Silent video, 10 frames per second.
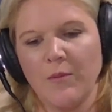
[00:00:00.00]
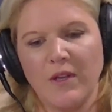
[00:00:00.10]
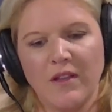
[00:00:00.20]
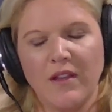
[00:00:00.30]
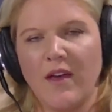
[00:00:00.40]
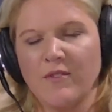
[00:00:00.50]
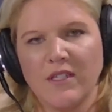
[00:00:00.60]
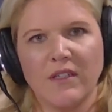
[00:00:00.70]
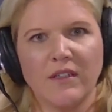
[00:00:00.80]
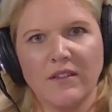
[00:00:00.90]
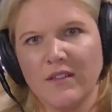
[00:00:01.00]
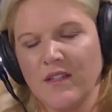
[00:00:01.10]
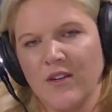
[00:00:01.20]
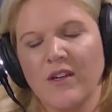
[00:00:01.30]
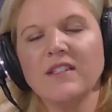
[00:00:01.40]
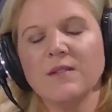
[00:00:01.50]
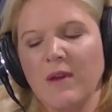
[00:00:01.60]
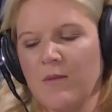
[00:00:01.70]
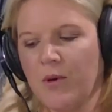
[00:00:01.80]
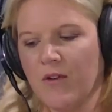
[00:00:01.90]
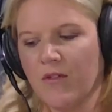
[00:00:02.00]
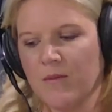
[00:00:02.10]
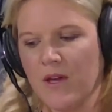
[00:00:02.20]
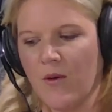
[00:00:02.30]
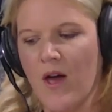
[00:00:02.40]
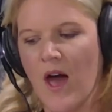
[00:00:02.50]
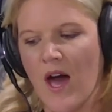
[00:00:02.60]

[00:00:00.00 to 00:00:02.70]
And we'd love to, you know, get some input from you.